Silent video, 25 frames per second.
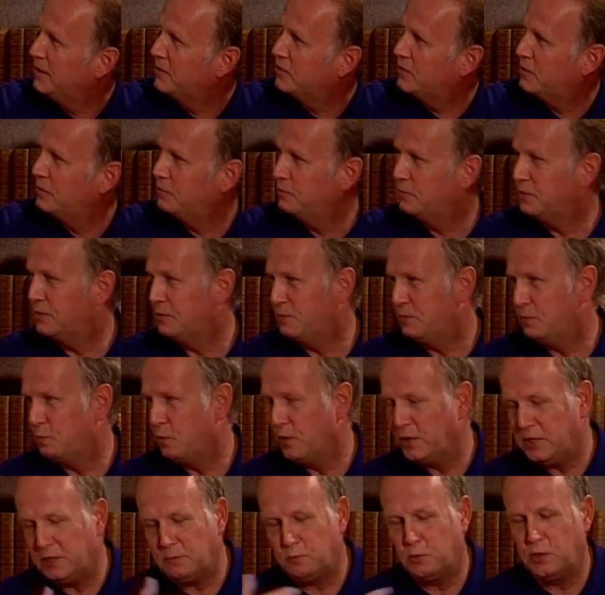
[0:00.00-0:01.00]
So
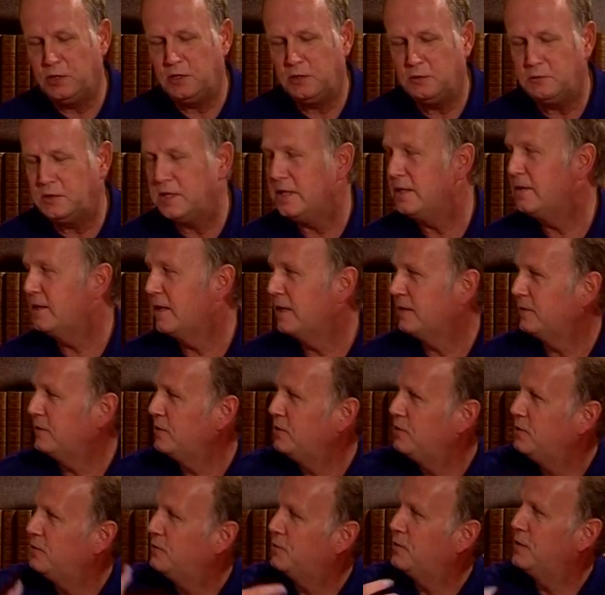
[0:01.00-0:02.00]
when you did that,
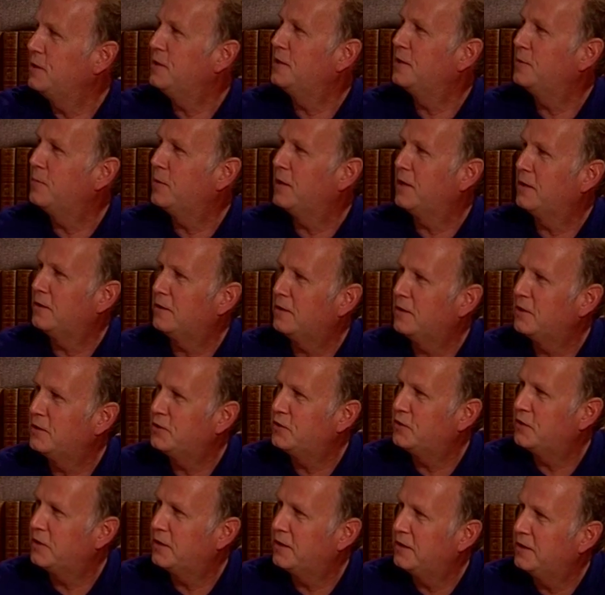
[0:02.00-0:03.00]
did you think about
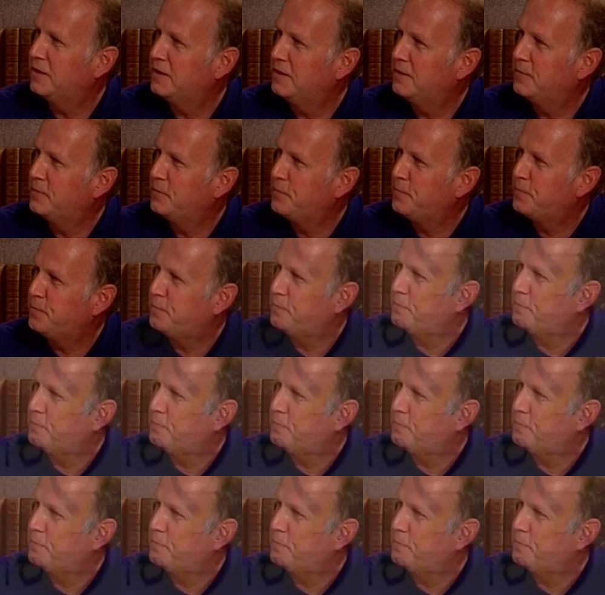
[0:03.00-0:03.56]
Isaiah